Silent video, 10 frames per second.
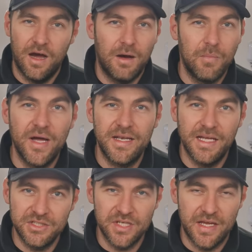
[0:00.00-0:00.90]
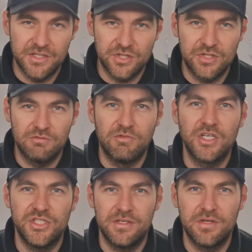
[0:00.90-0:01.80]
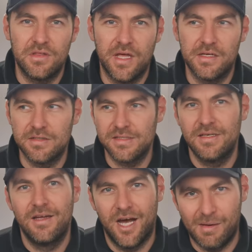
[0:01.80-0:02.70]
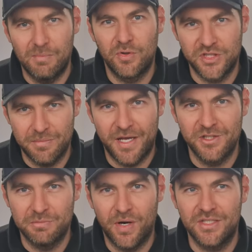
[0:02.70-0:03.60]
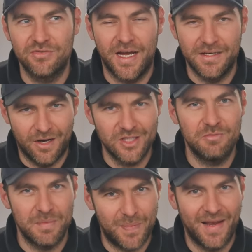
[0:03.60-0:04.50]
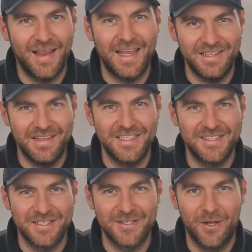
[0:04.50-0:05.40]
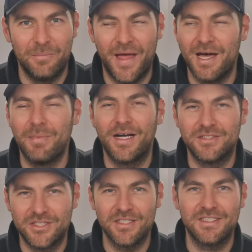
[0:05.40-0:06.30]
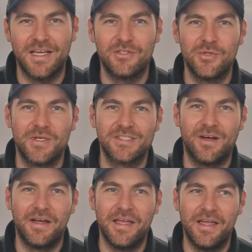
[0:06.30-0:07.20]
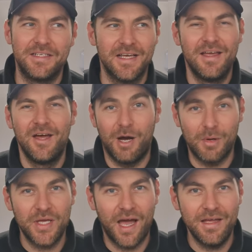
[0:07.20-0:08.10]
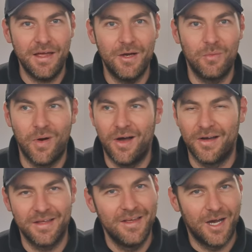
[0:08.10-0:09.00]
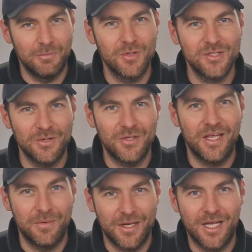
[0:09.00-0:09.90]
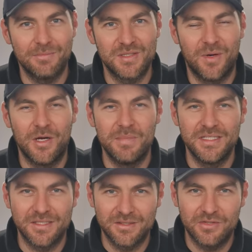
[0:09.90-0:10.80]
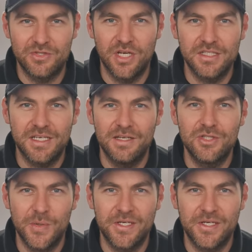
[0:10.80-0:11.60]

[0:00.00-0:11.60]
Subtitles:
My nature is just to rush into things. I'm a project manager by trade. I should be planning these things a lot better, but I just get too excited. I'm okay at it at work. I'm not so good at it when it comes to my own business because I just get too